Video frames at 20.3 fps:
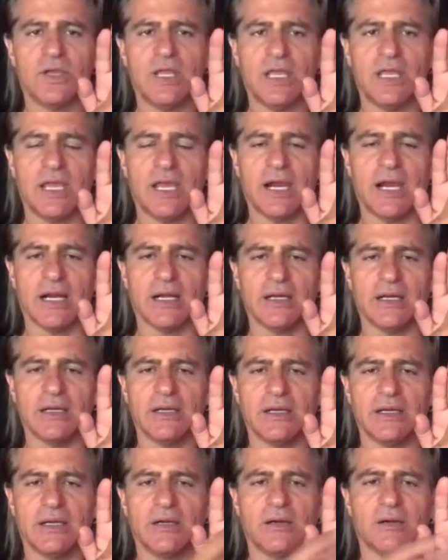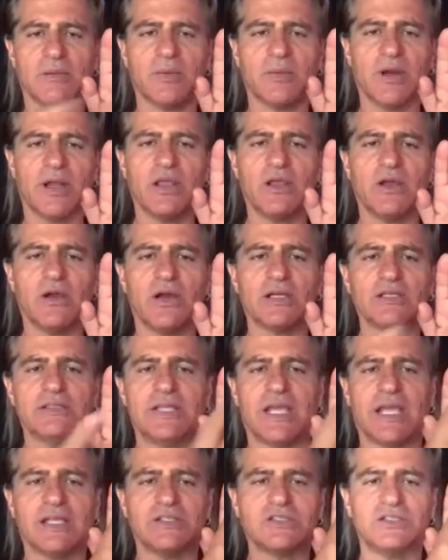here. Bring your
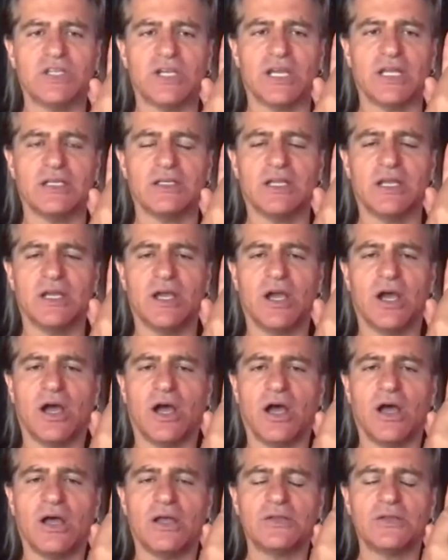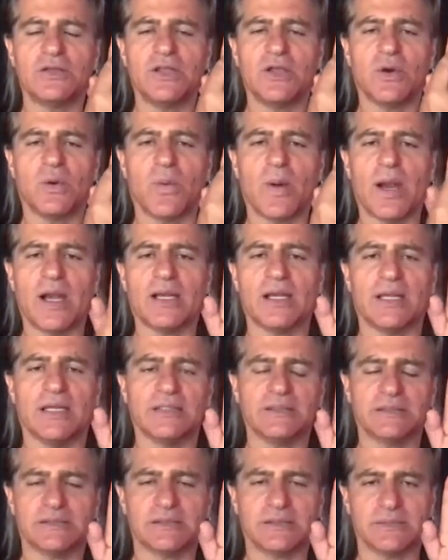attention on the
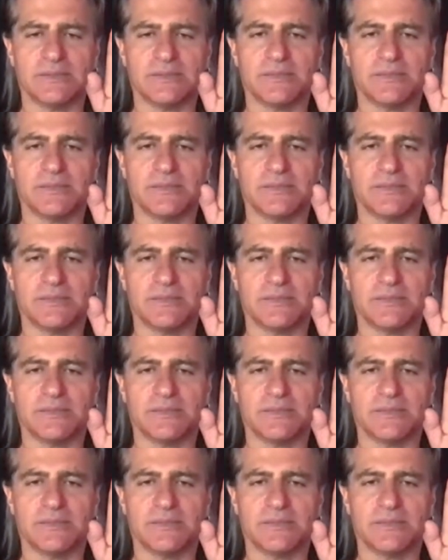awareness.